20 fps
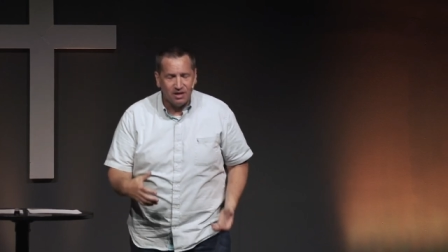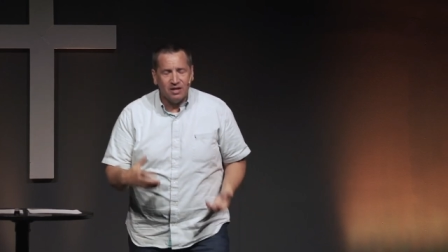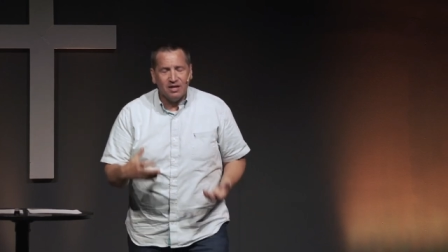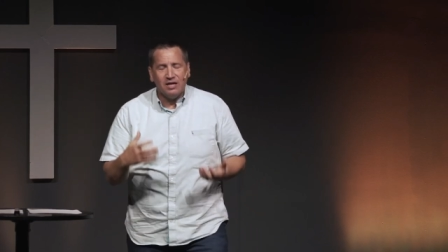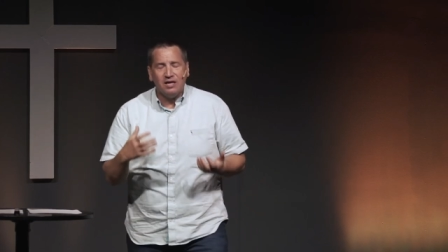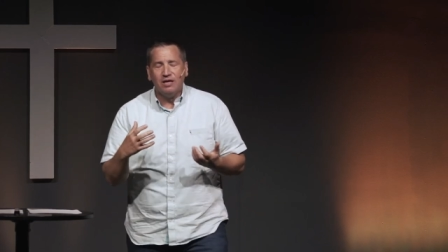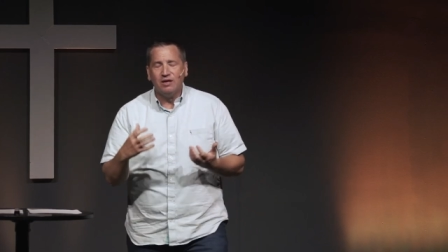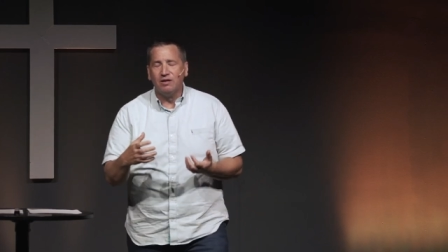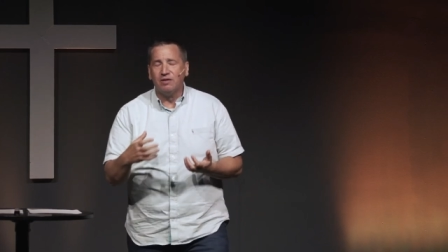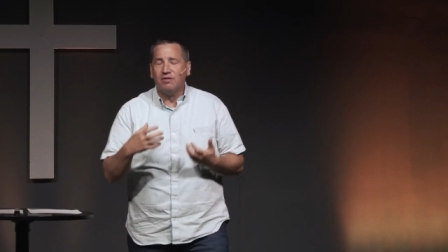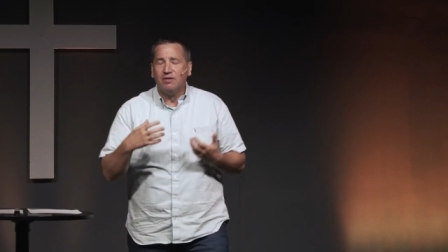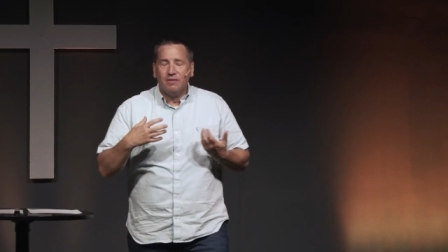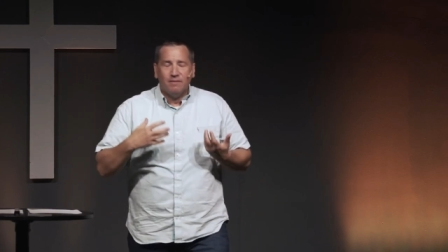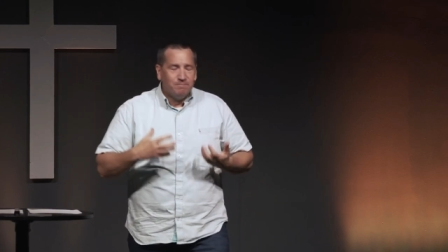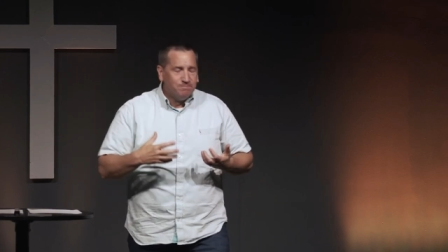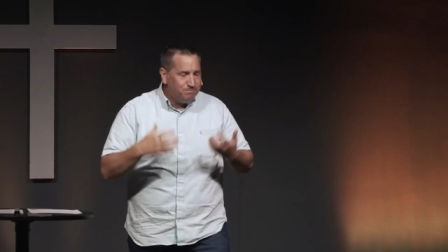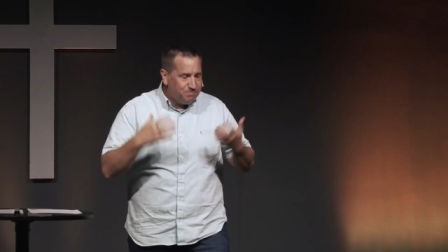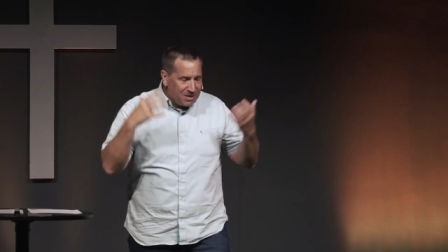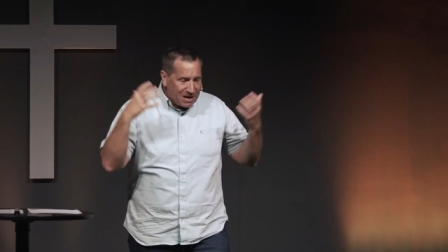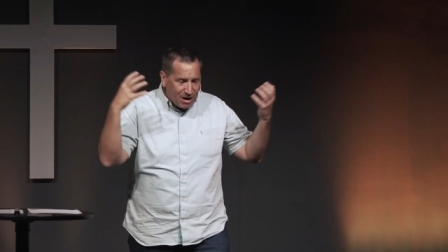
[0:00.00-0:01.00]
he'll
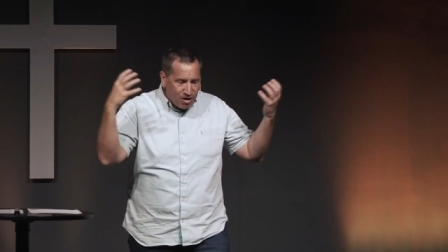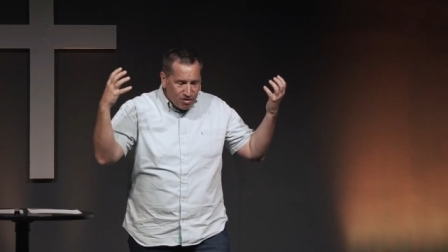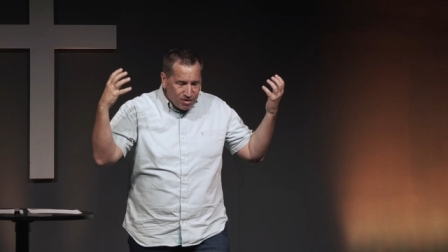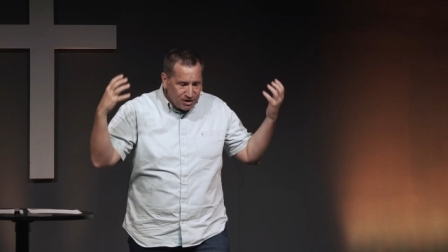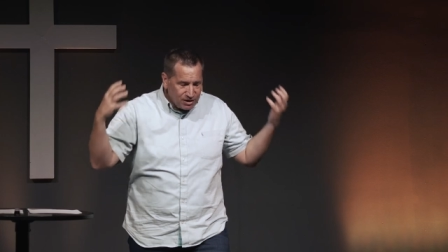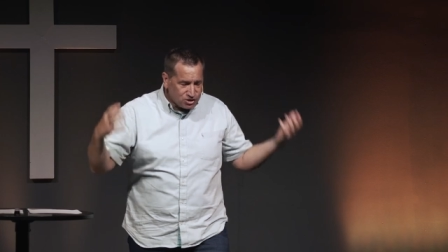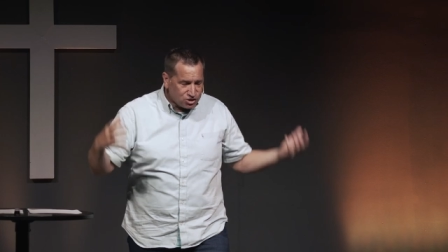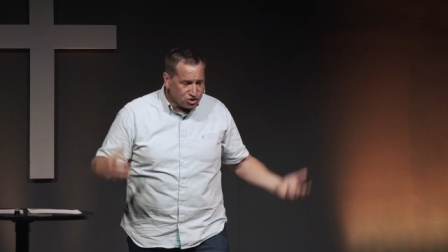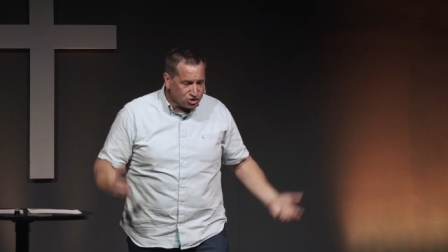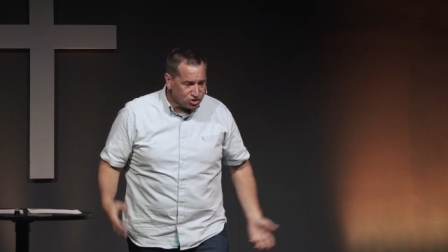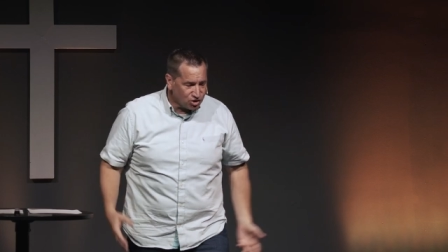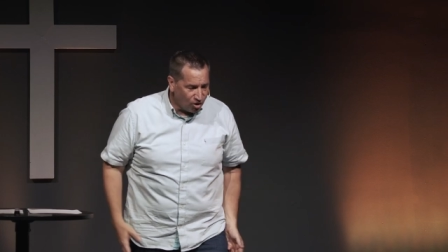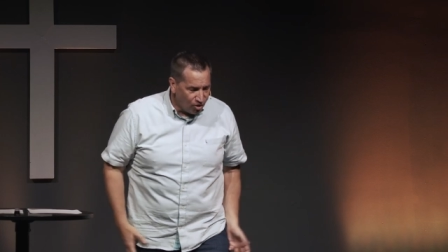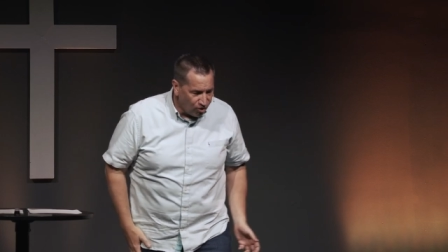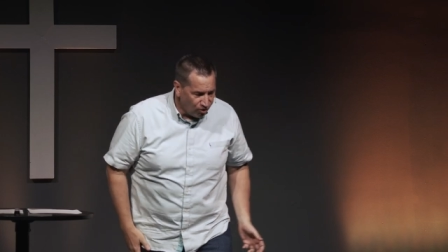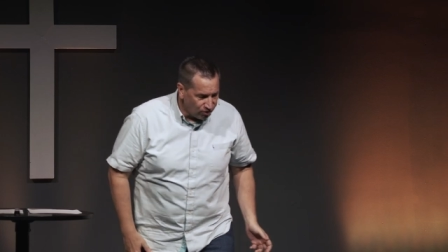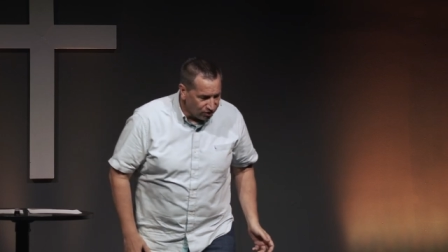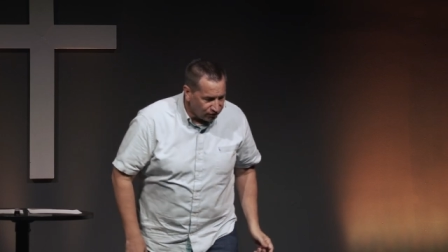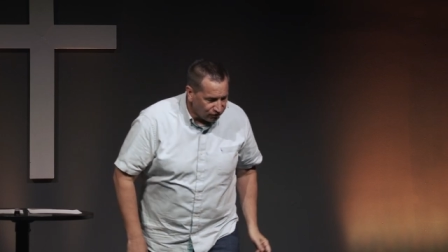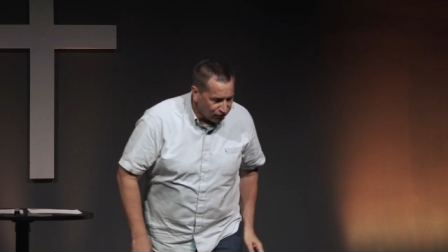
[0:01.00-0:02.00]
bare his
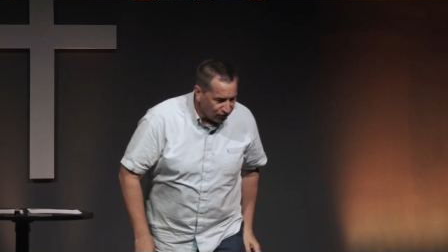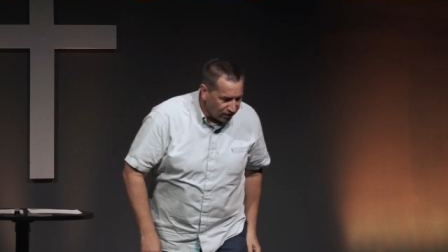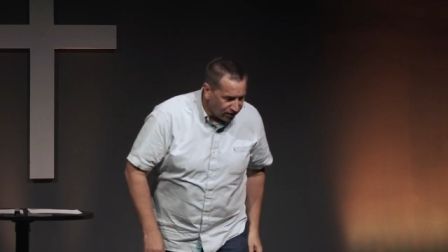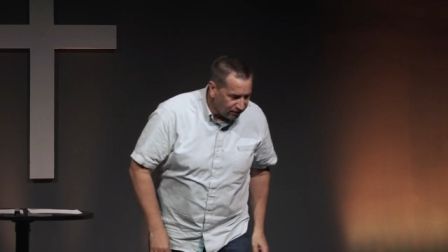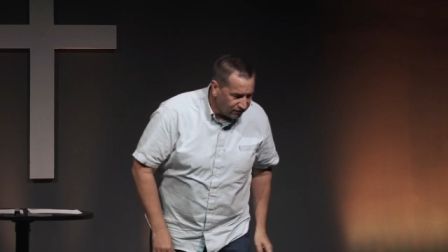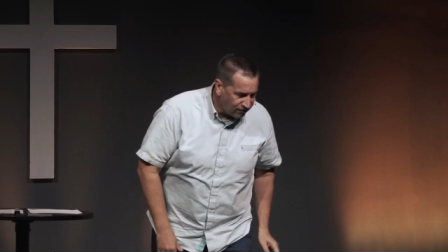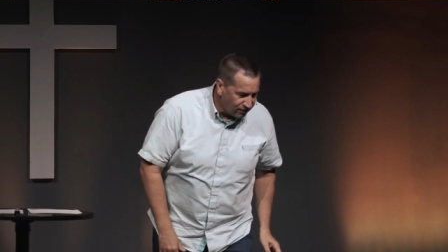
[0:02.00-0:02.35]
soul in front of